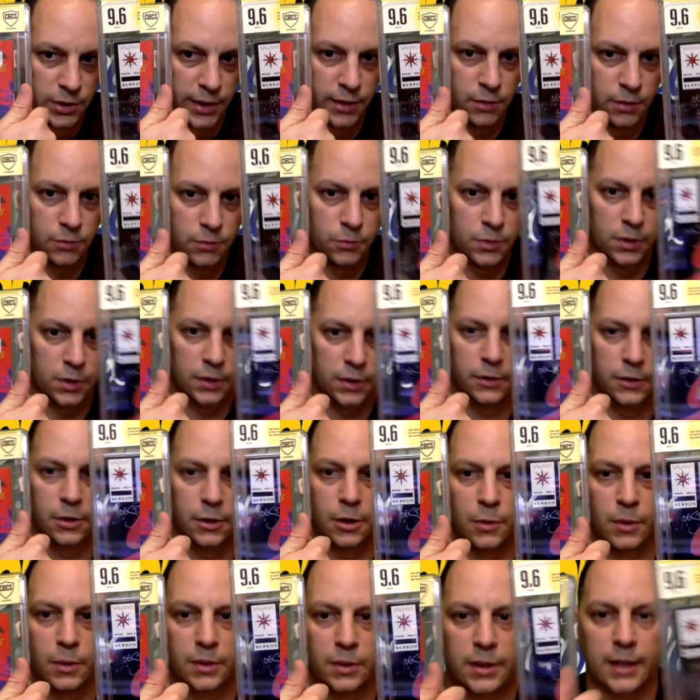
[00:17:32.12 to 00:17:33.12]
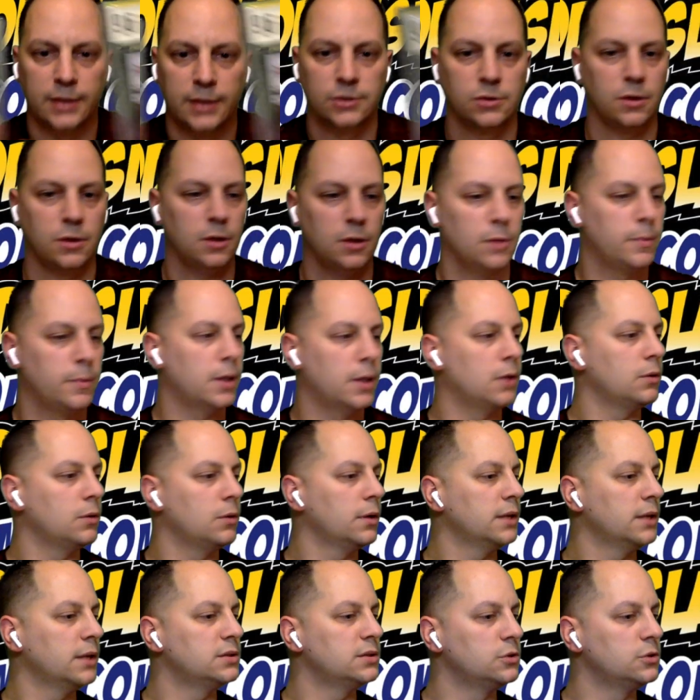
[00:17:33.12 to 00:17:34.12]
So I don't really know what that's all
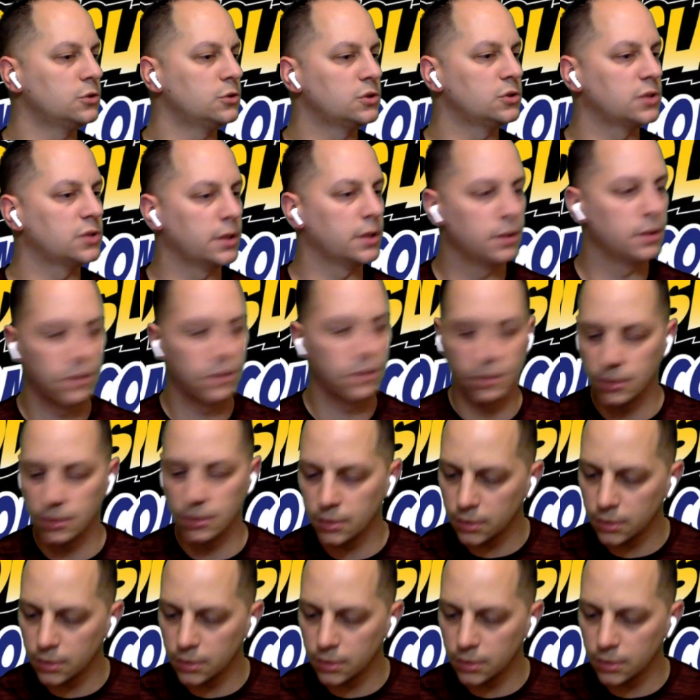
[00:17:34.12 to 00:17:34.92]
about. That's interesting.